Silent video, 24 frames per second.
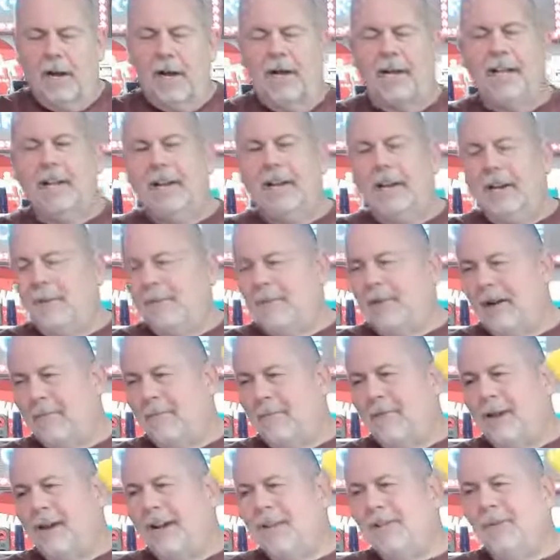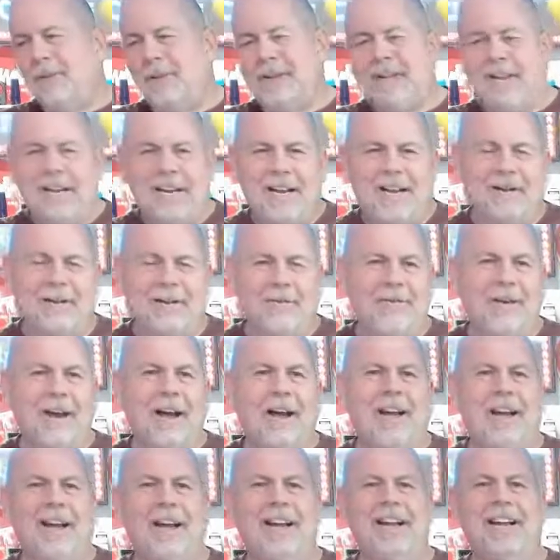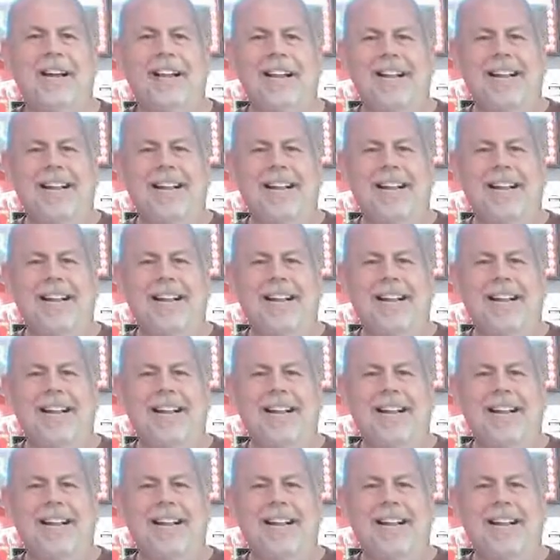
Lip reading: I cleaned my beds with a yellow rag.